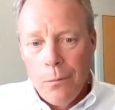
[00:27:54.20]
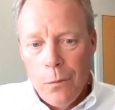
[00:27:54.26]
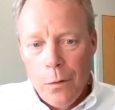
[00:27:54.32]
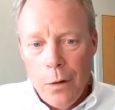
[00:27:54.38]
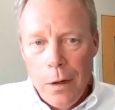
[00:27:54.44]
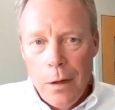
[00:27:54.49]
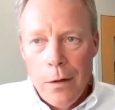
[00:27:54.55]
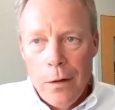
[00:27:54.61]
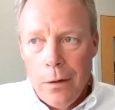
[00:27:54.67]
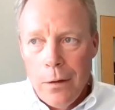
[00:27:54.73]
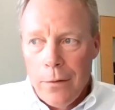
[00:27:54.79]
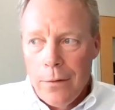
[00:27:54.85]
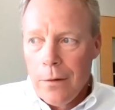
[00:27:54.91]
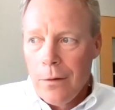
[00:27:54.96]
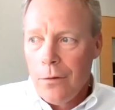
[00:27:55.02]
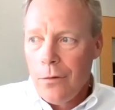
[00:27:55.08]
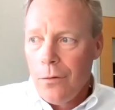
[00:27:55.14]
we're a year in
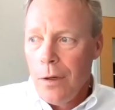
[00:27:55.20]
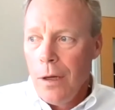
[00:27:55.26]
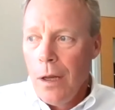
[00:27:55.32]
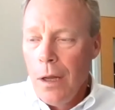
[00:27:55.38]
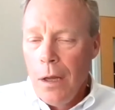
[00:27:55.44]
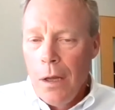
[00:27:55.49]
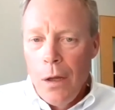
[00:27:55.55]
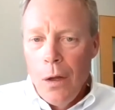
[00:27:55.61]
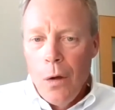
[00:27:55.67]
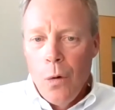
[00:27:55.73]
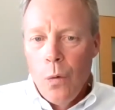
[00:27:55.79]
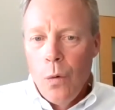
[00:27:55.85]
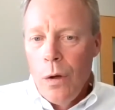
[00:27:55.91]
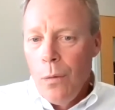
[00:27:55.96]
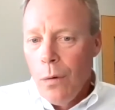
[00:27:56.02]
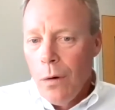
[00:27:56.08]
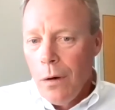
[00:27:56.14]
this industry,
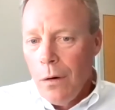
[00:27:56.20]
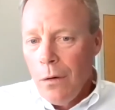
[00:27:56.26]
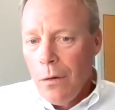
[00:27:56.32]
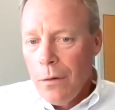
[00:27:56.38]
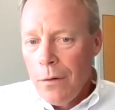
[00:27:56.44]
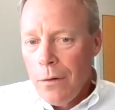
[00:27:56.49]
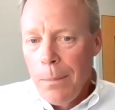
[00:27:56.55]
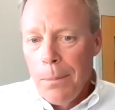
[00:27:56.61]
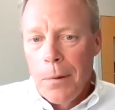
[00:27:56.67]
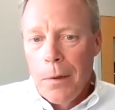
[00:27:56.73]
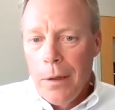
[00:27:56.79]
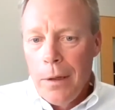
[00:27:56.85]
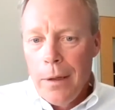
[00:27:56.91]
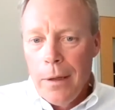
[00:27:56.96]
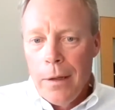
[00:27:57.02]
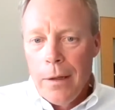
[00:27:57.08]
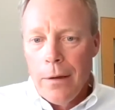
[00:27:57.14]
we weren't
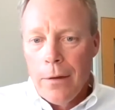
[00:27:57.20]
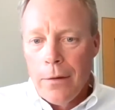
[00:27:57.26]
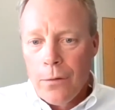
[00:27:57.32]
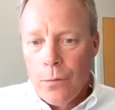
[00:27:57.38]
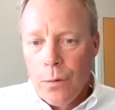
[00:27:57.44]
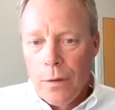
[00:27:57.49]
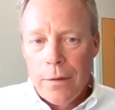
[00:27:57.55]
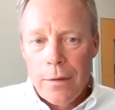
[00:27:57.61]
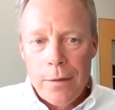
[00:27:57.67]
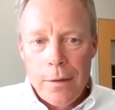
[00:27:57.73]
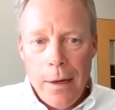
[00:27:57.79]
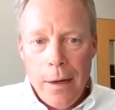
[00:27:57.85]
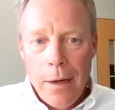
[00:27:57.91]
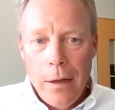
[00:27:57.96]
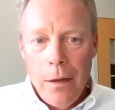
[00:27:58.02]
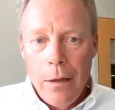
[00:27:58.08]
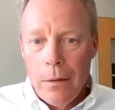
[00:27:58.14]
typically in the Swiss
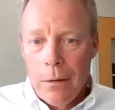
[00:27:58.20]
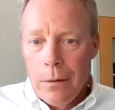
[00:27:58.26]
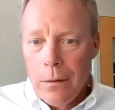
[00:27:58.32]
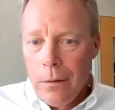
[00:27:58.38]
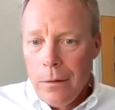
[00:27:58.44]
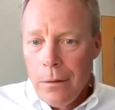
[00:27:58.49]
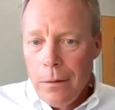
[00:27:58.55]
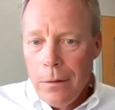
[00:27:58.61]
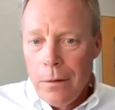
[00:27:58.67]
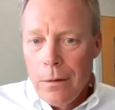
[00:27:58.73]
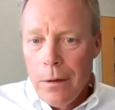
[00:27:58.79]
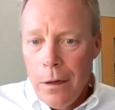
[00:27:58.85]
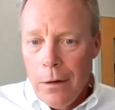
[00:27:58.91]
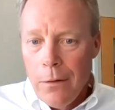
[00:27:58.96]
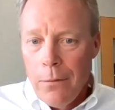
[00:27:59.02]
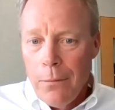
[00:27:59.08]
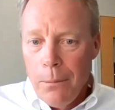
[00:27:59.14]
style
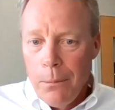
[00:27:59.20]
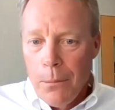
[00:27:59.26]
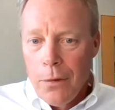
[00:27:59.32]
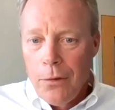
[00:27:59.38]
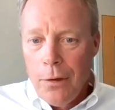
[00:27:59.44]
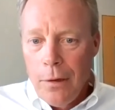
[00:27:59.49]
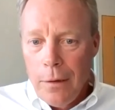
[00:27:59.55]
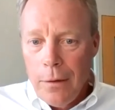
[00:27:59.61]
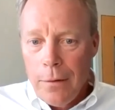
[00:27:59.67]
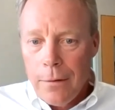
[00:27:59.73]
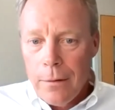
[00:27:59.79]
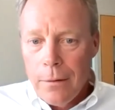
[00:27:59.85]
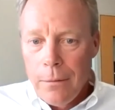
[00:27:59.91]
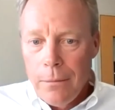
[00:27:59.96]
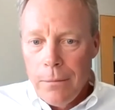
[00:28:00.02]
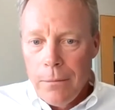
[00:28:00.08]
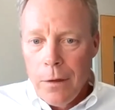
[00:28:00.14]
of
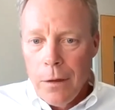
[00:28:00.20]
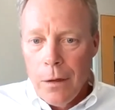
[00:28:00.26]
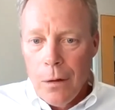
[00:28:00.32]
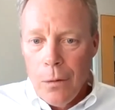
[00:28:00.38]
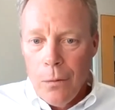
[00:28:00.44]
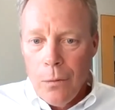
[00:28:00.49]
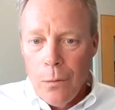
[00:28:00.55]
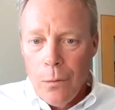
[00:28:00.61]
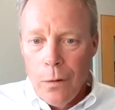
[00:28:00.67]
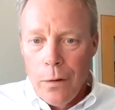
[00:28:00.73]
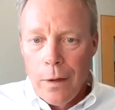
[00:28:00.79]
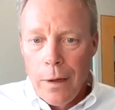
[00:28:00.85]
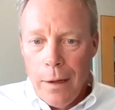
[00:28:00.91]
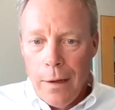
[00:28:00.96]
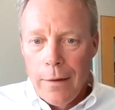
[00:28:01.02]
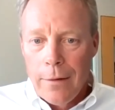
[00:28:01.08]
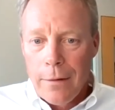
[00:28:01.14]
machines, with the
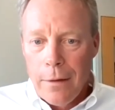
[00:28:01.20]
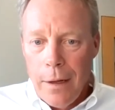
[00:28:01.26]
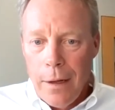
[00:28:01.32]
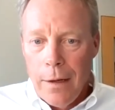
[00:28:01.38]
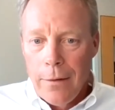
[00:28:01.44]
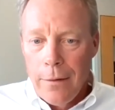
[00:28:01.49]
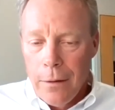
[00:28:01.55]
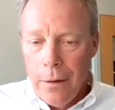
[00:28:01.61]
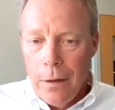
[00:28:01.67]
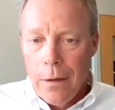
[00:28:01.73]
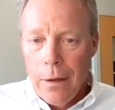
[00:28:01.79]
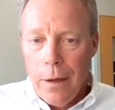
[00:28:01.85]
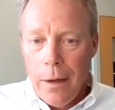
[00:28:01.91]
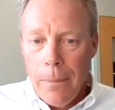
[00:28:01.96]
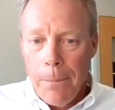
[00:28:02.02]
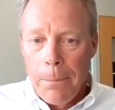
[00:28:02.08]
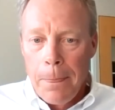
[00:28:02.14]
gang slides and all
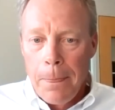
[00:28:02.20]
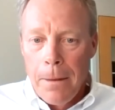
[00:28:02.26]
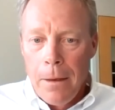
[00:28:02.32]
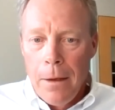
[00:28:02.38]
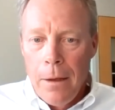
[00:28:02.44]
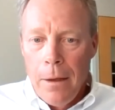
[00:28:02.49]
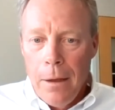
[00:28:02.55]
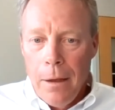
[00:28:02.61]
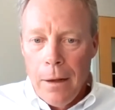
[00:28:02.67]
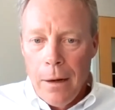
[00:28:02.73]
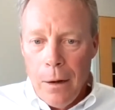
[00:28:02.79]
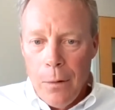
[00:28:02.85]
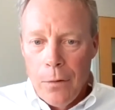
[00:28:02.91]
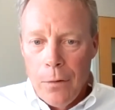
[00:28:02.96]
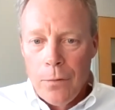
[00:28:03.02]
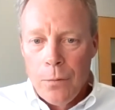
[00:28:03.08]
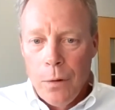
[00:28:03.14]
that. And
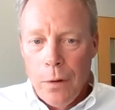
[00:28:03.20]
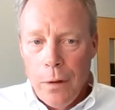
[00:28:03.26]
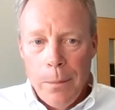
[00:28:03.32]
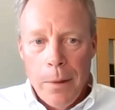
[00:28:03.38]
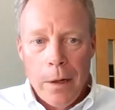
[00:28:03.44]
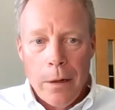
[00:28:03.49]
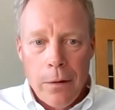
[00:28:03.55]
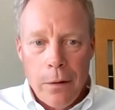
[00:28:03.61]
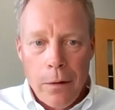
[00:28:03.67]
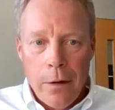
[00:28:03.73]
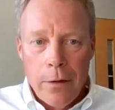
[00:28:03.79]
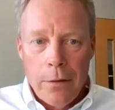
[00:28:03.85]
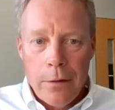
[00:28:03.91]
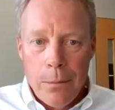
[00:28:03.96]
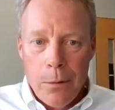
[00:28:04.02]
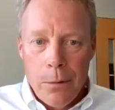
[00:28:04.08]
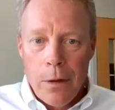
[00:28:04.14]
I was with a medical
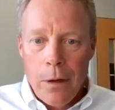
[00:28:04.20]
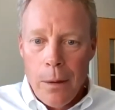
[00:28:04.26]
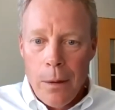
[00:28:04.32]
customer a